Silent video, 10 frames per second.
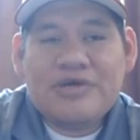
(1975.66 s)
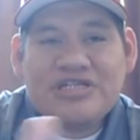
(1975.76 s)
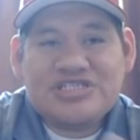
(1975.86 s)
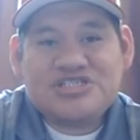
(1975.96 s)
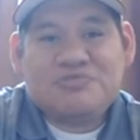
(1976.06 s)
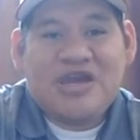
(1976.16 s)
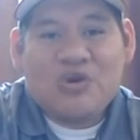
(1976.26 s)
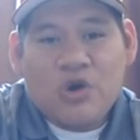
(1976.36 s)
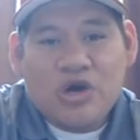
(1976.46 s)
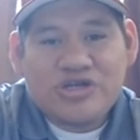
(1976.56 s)
just make
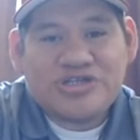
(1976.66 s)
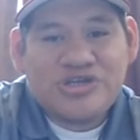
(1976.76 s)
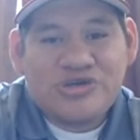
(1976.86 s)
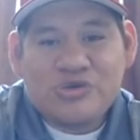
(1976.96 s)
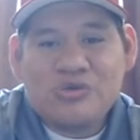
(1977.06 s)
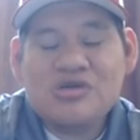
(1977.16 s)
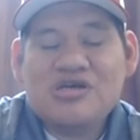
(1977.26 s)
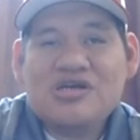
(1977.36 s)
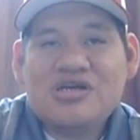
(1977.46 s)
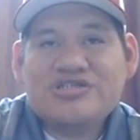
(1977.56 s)
one or two.
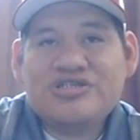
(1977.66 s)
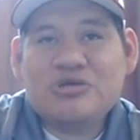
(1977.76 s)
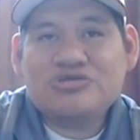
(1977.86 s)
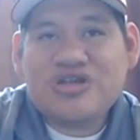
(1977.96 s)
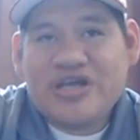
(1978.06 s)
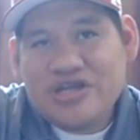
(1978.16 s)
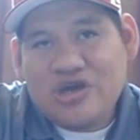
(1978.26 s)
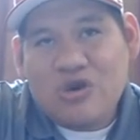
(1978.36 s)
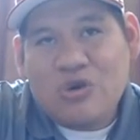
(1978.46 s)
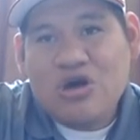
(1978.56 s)
Don't try to
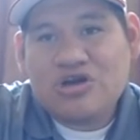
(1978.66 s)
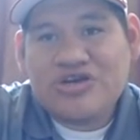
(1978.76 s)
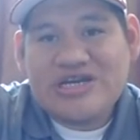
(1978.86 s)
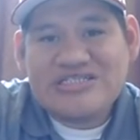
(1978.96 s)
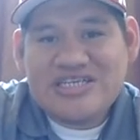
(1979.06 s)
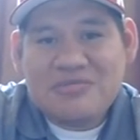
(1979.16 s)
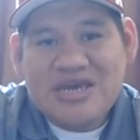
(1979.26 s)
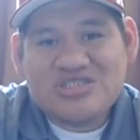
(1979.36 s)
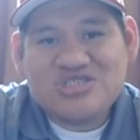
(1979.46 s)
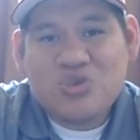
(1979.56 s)
go all crazy and
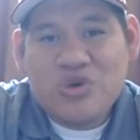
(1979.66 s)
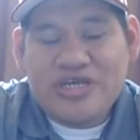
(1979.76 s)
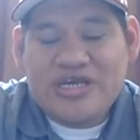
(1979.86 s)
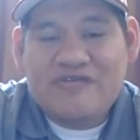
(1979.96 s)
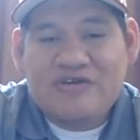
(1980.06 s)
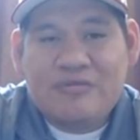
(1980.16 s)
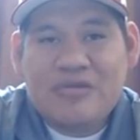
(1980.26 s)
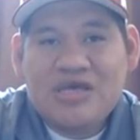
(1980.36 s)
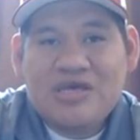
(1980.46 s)
make 20 of them,